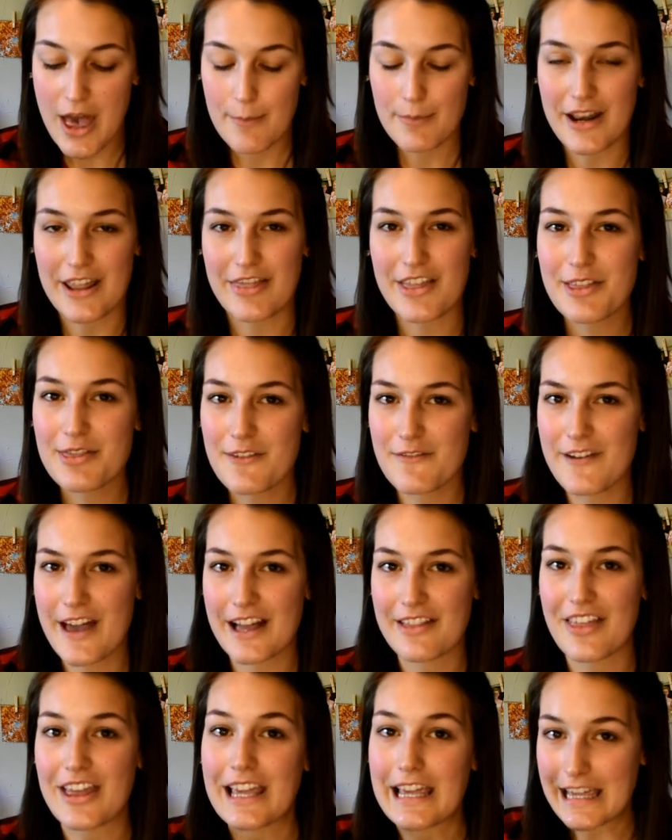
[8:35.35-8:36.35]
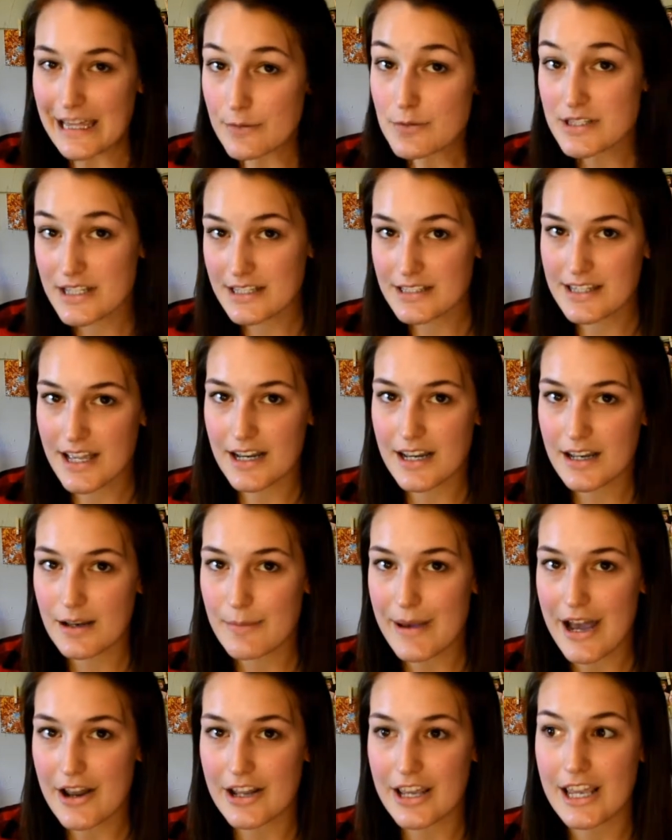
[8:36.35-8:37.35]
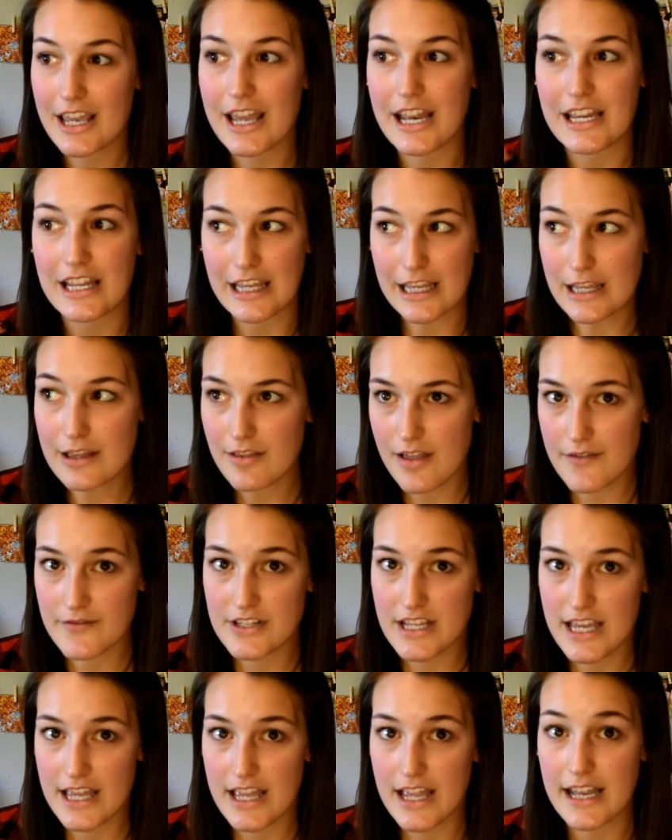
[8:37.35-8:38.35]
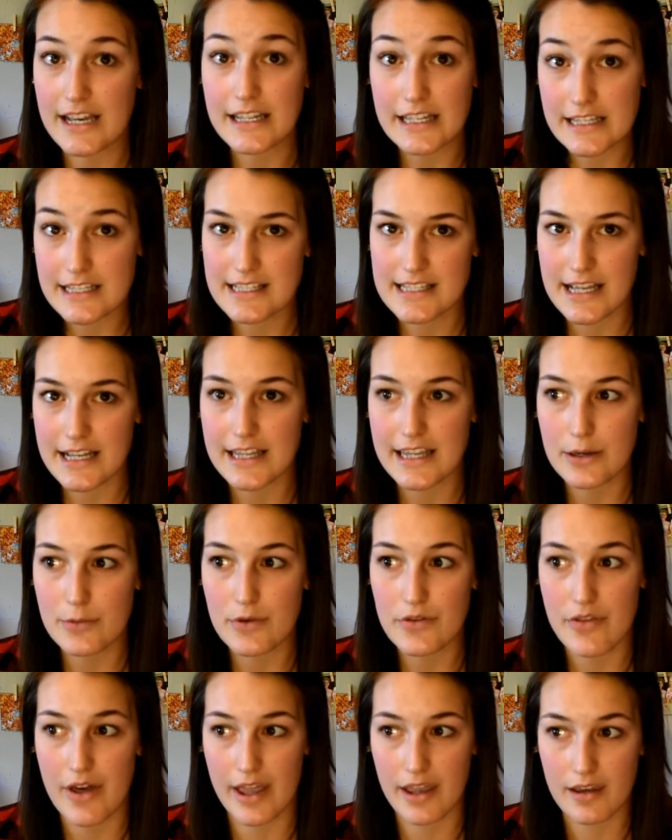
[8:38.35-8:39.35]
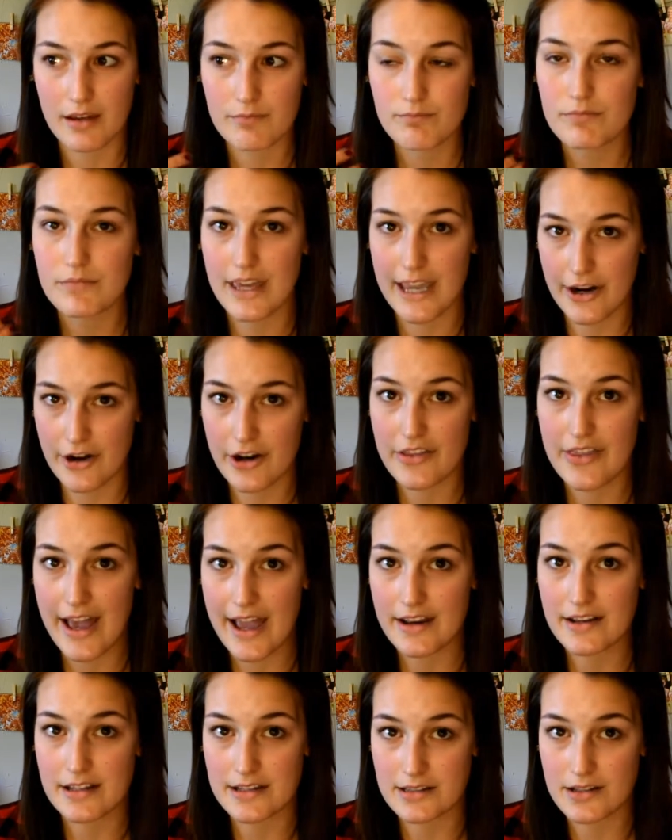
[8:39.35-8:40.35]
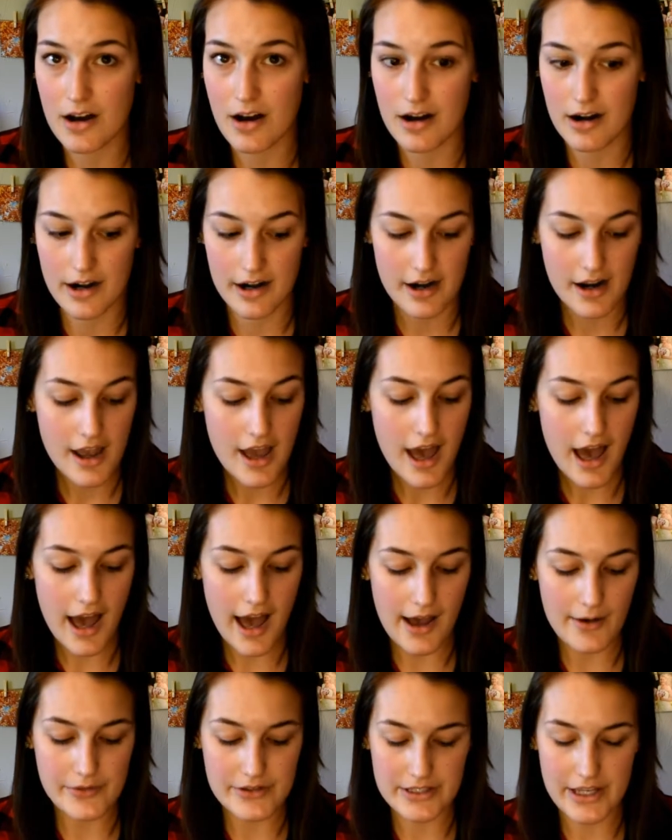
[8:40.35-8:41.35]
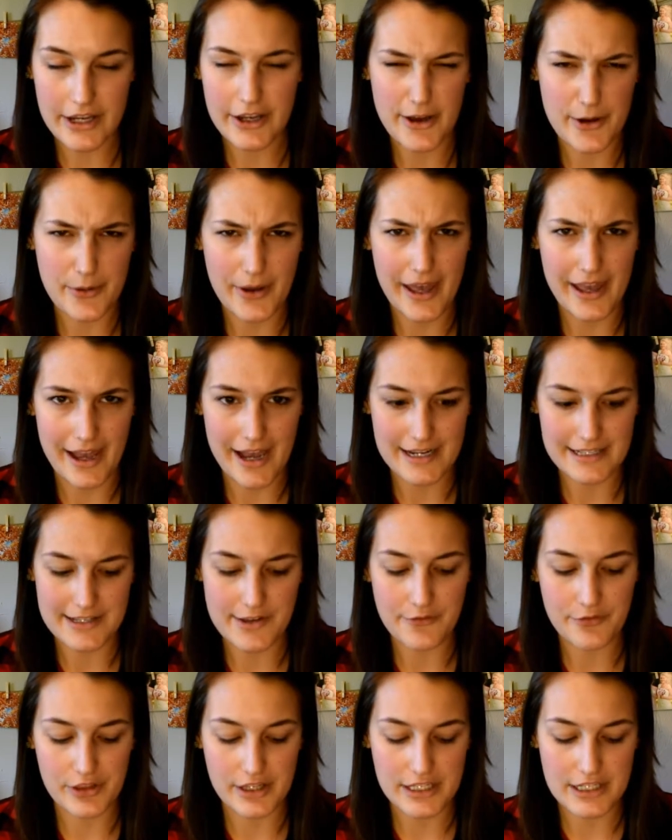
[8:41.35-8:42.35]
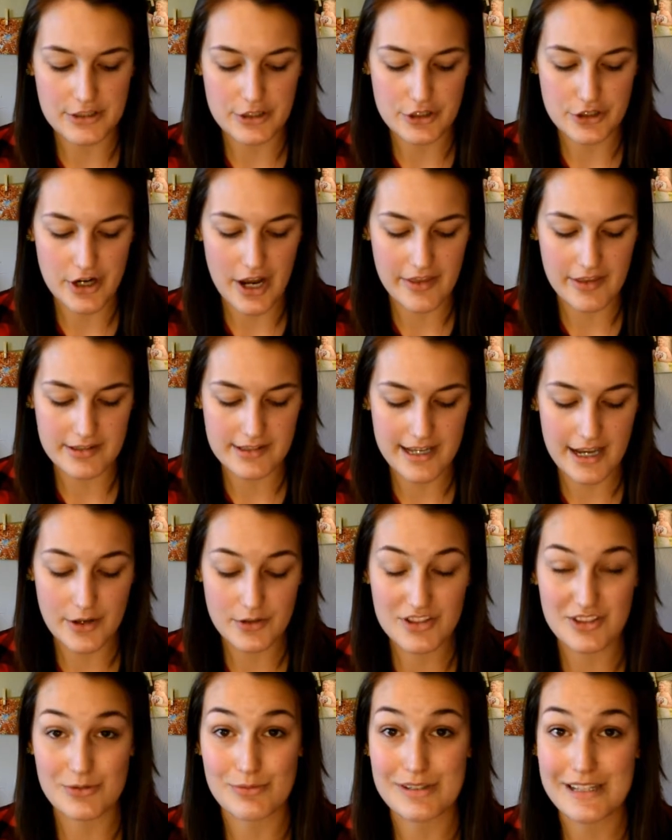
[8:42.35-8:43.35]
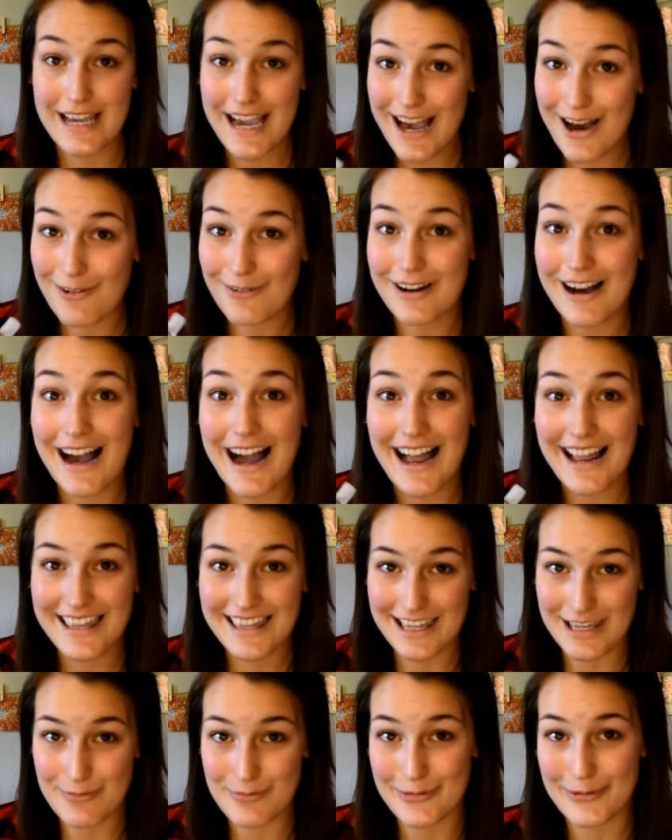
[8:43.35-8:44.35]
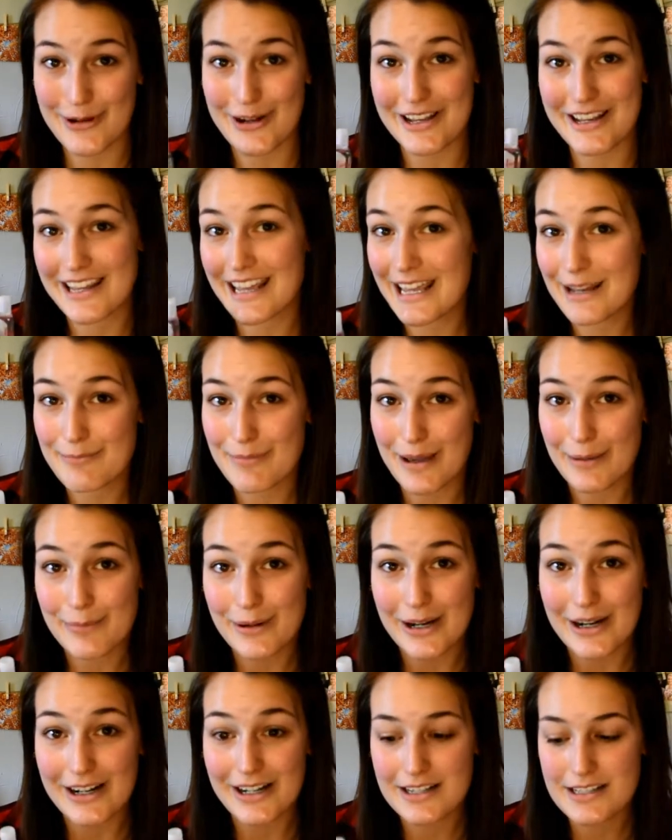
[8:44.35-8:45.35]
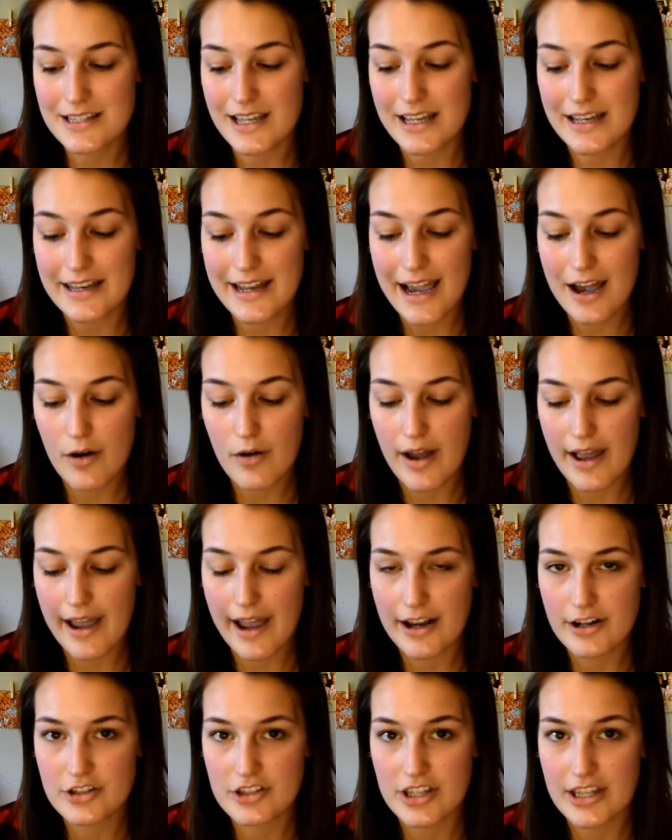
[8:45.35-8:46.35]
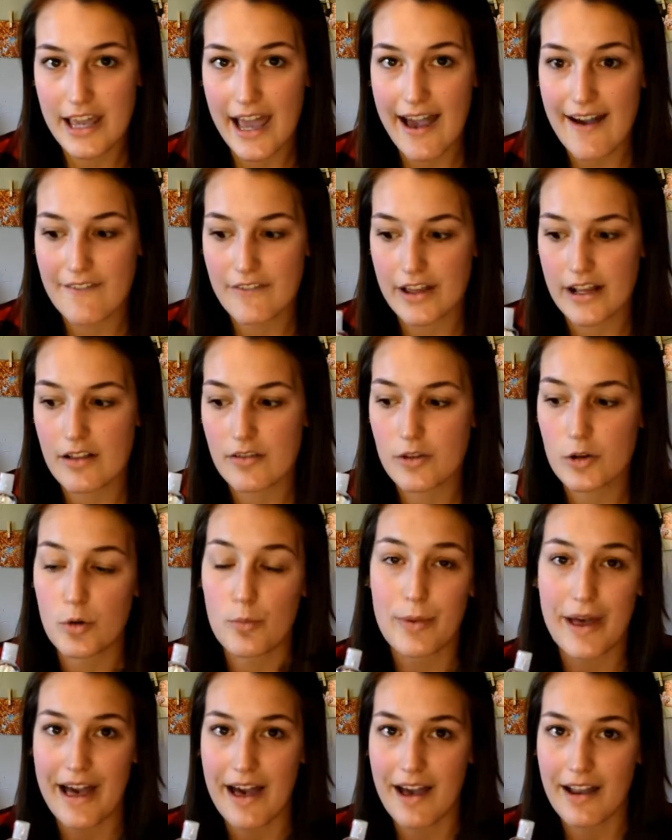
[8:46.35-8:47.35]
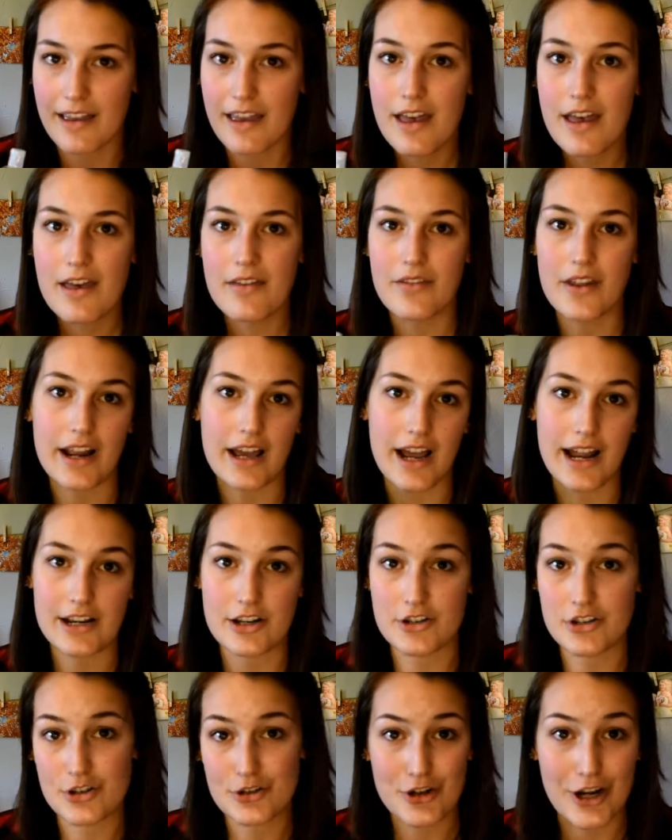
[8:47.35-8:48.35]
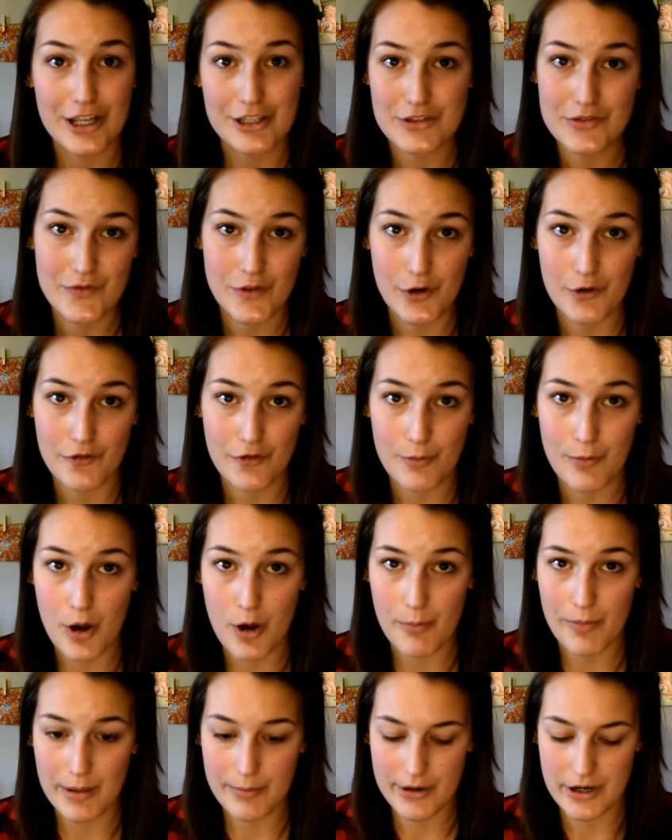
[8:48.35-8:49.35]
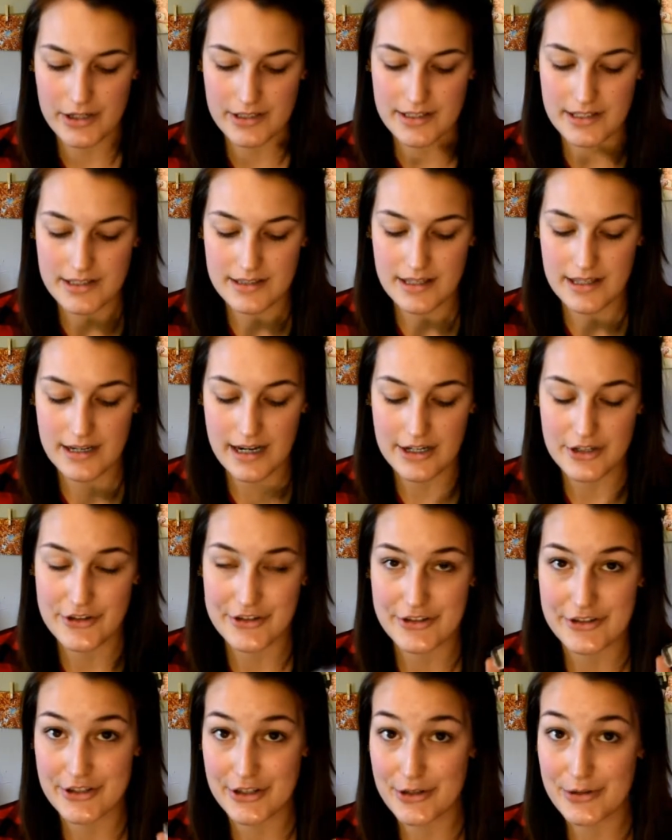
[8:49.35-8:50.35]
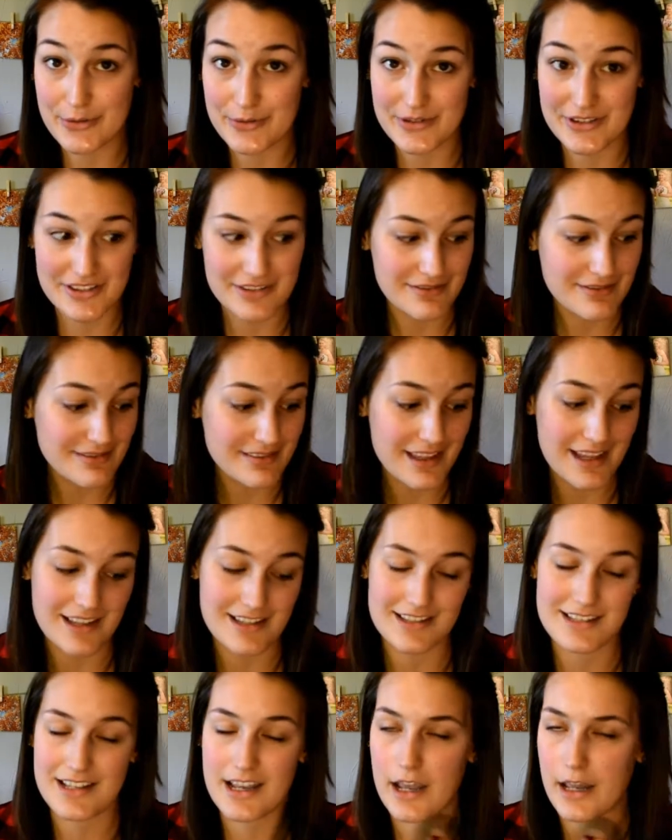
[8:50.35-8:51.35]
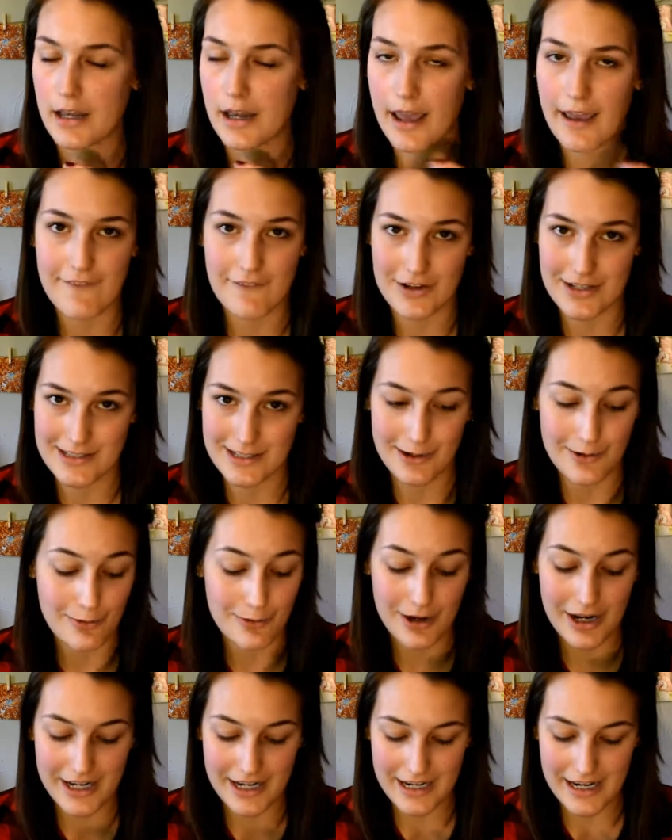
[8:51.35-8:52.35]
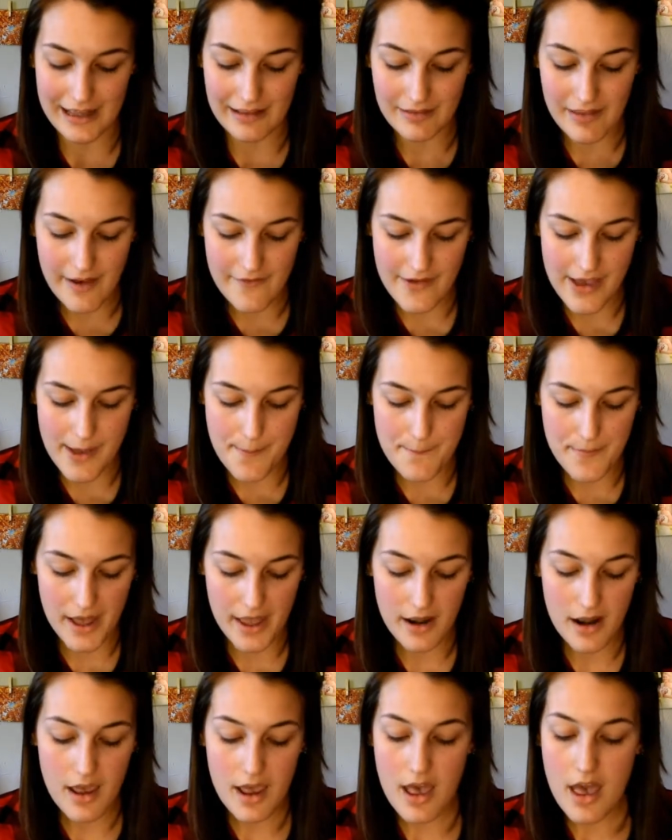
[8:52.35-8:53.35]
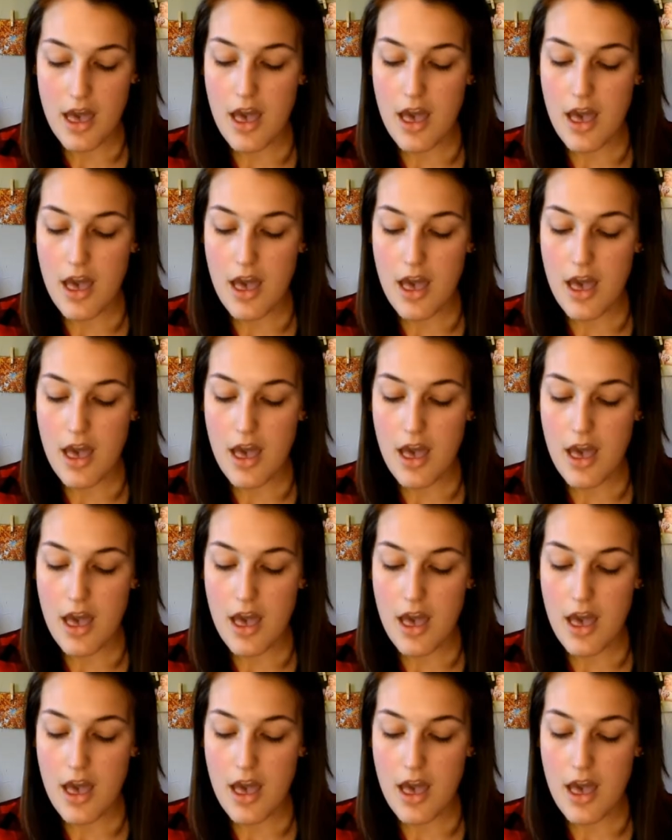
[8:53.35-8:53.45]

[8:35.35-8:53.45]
But I think the fact that he was excited about it and he loved it and he said he would like carry that in his car, I was like, okay, I definitely need to try this out. So now I keep one in my purse, and now I actually have like a little bag that I kind of just transfer from all my purses, and I just use this in every single one, and I love it. But